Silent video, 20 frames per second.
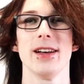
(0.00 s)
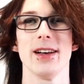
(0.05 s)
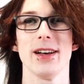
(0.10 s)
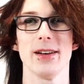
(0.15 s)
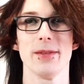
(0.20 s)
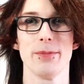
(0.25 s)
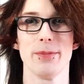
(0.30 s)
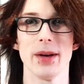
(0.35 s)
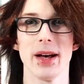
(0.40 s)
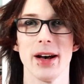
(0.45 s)

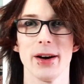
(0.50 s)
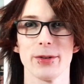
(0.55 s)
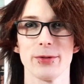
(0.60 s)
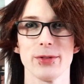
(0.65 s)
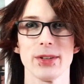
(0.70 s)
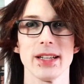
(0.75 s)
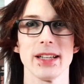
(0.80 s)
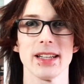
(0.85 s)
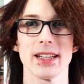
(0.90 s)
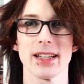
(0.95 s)
about
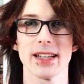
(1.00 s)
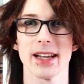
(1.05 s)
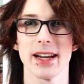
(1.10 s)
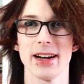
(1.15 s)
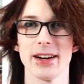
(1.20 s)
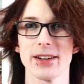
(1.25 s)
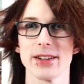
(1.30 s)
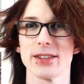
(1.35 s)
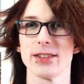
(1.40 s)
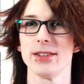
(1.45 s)
the
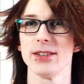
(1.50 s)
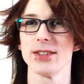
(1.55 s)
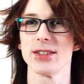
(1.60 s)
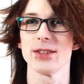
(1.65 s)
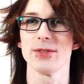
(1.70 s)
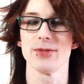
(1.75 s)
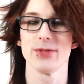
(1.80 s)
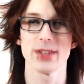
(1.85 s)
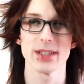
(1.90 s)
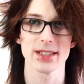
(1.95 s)
characters
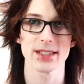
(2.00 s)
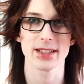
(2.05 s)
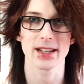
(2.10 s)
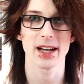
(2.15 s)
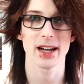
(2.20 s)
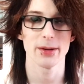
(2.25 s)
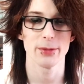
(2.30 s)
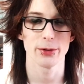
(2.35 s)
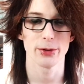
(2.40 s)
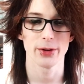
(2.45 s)
this
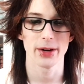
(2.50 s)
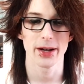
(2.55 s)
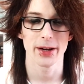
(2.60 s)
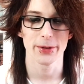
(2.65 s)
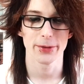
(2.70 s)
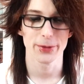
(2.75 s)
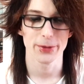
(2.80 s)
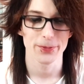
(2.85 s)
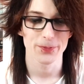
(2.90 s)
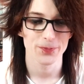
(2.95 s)
time
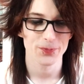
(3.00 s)
around.